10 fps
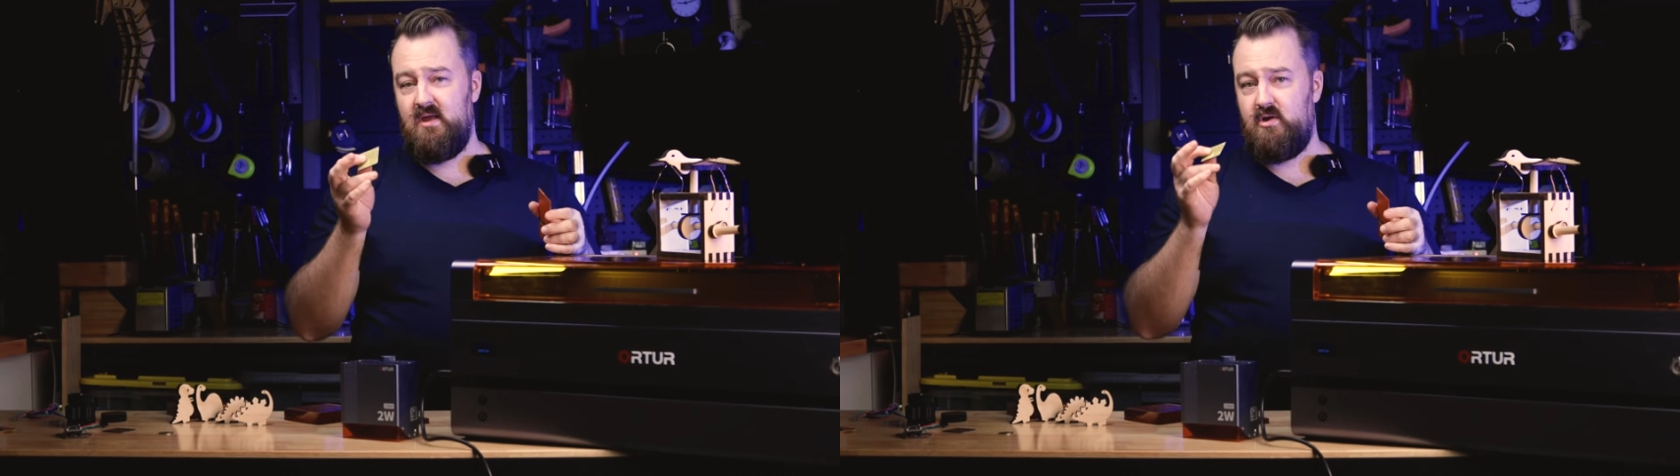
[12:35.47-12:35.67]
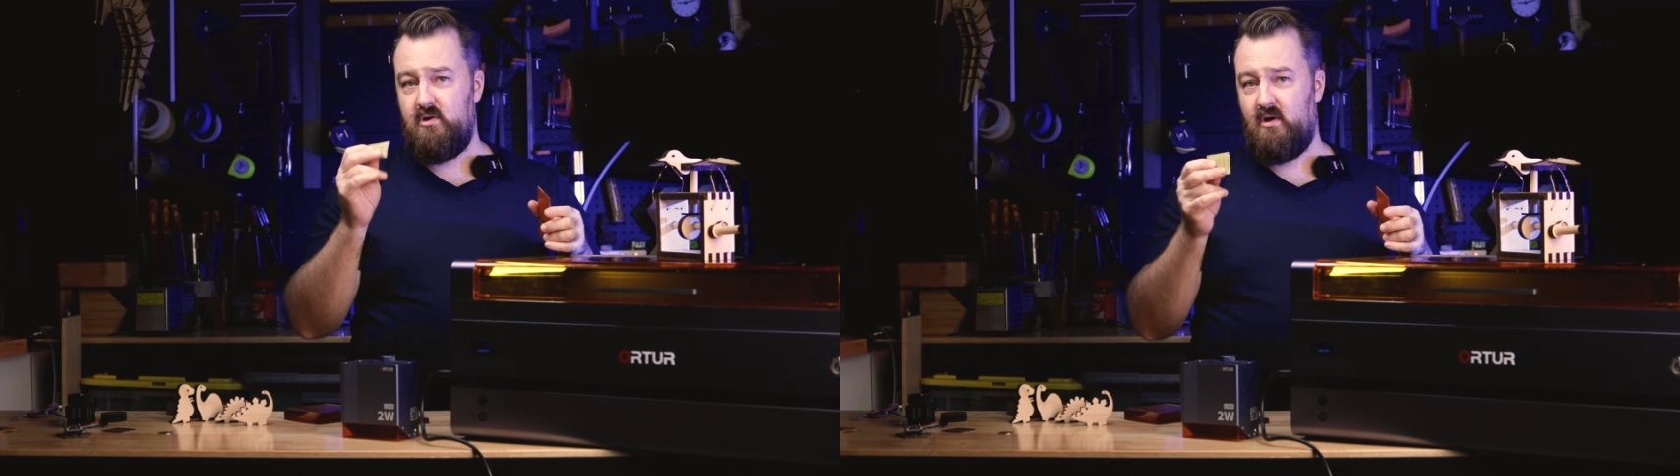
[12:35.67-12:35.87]

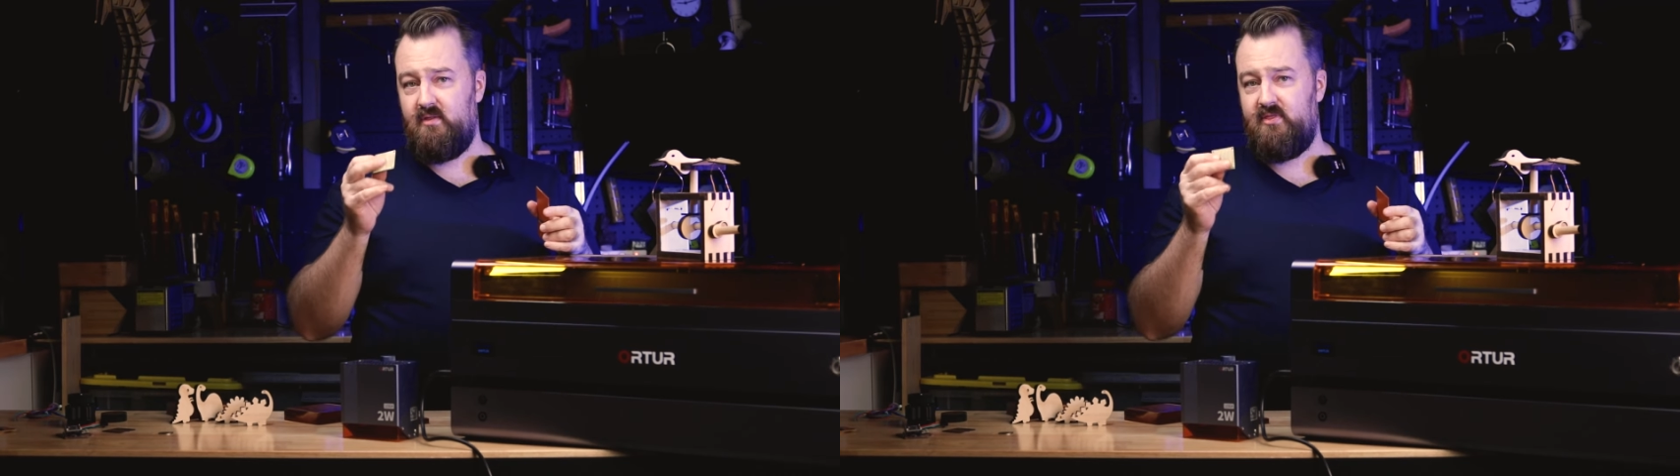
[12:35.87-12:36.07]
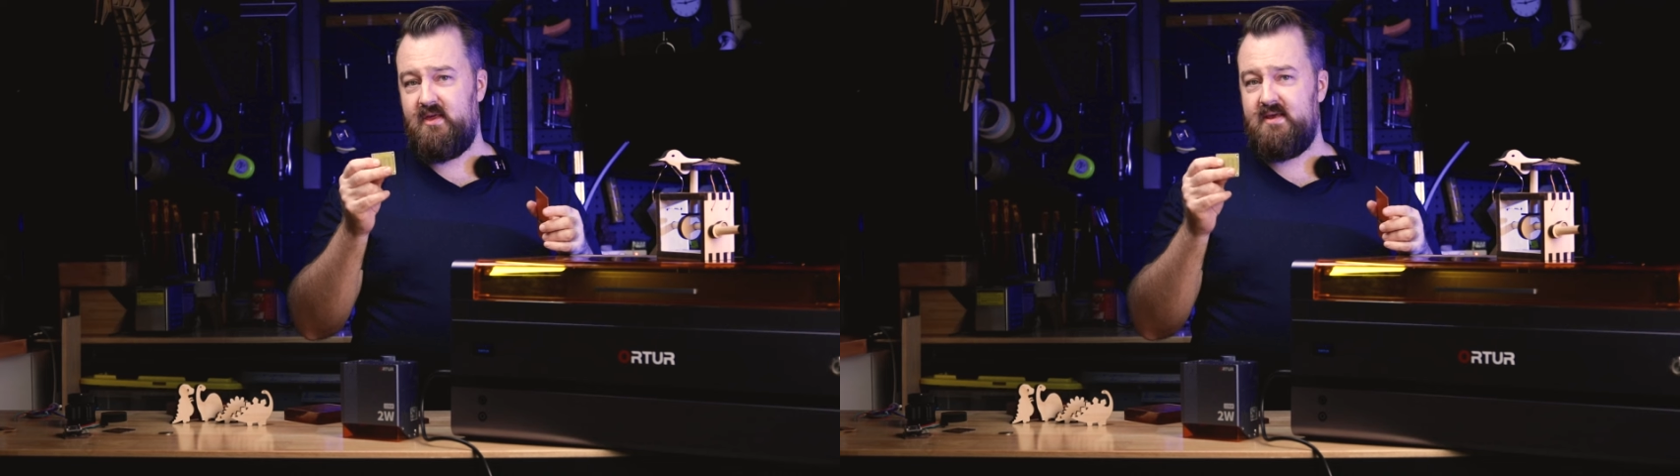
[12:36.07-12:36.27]

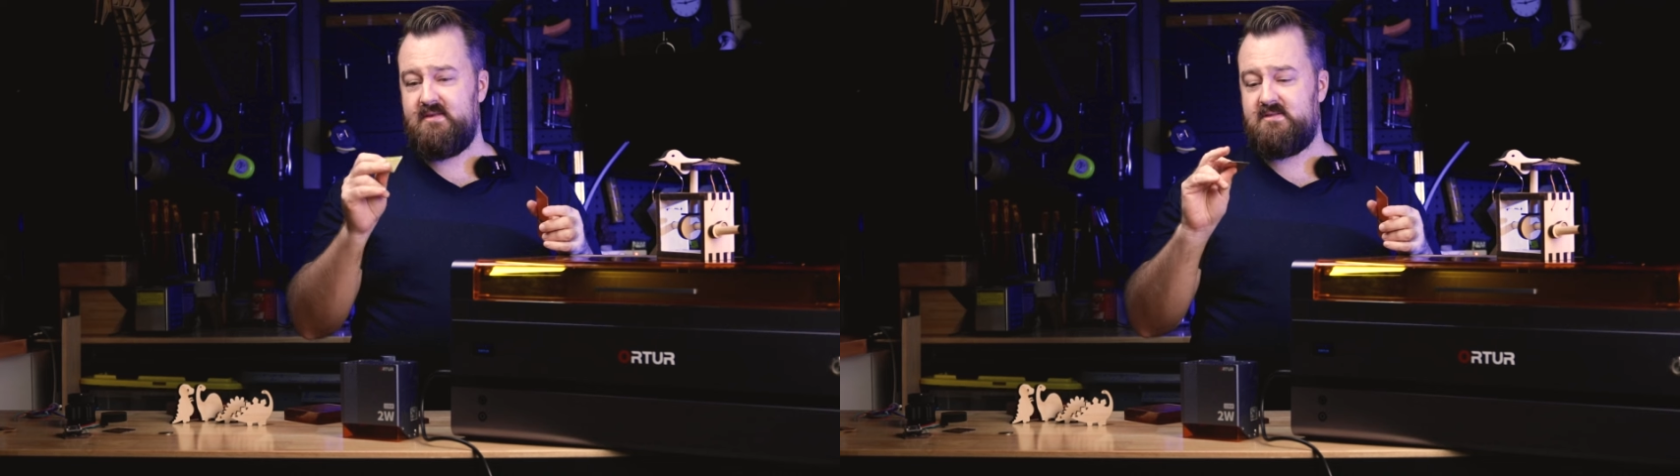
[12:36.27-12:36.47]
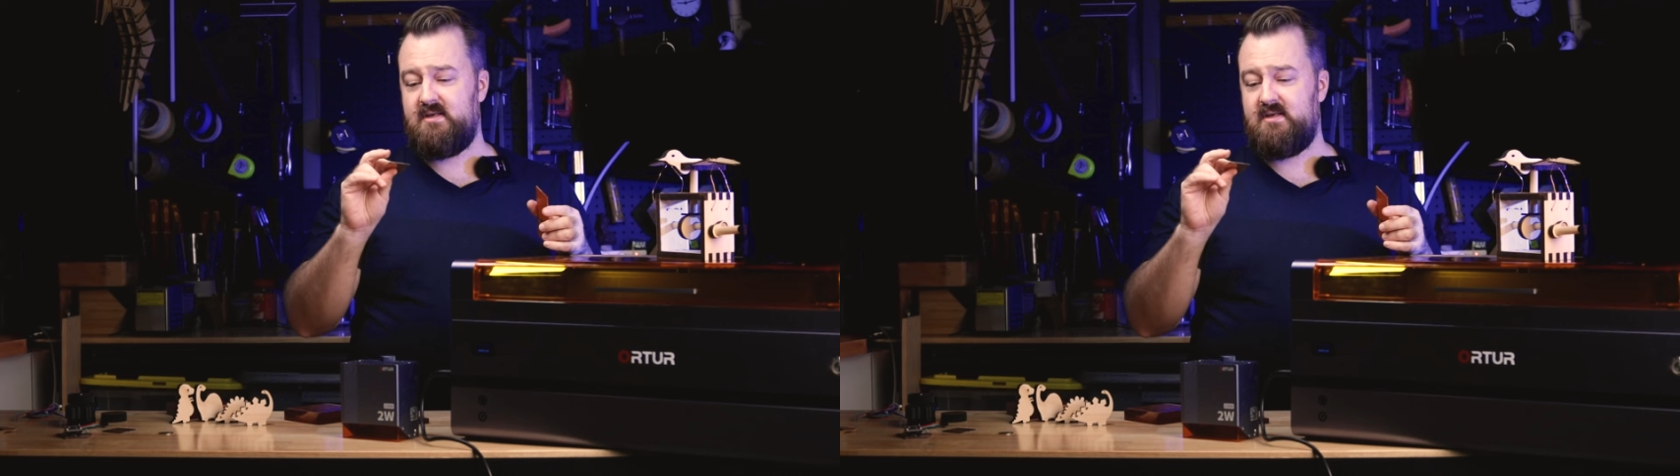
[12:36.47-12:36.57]
not these